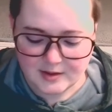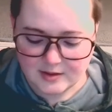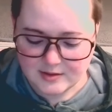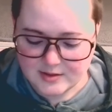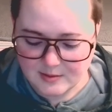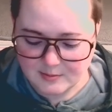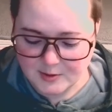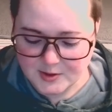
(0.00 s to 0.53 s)

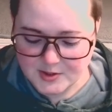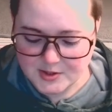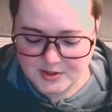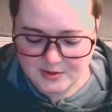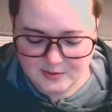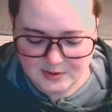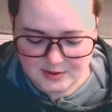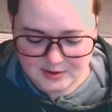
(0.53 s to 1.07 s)
some
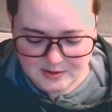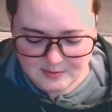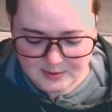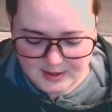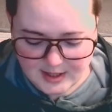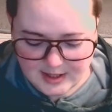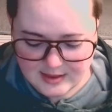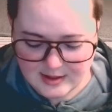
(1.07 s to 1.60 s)
Christians will
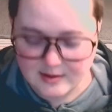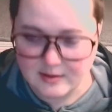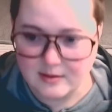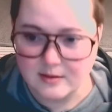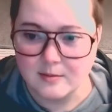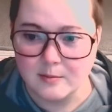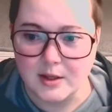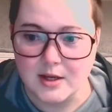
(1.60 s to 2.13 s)
complain that
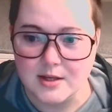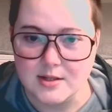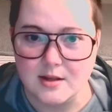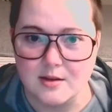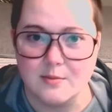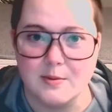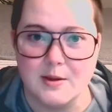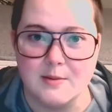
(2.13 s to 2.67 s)
because
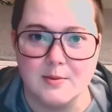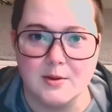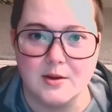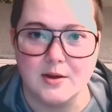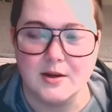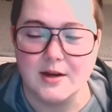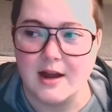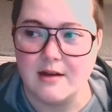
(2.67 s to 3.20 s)
other people
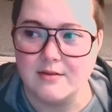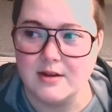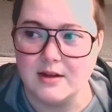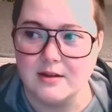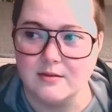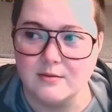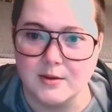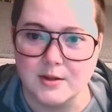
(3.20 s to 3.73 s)
are having
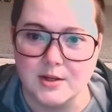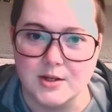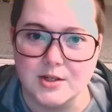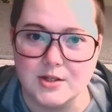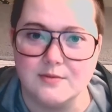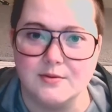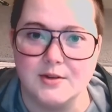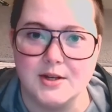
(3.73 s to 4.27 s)

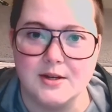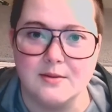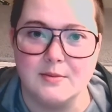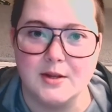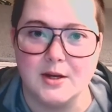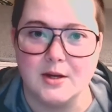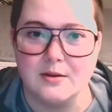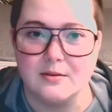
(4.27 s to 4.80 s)
religious freedom,
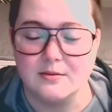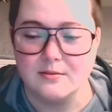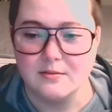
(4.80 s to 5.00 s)
they're